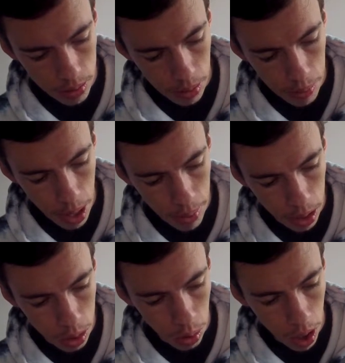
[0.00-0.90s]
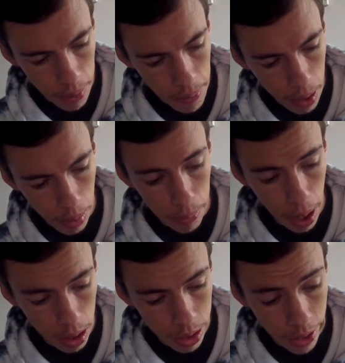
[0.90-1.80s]
Memo Swine with
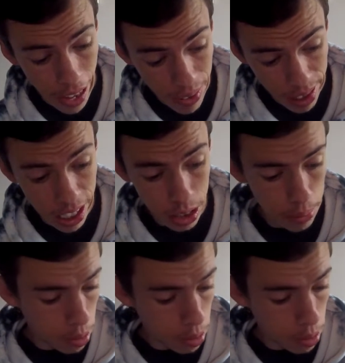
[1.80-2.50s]
Powder Snow, Avalanche and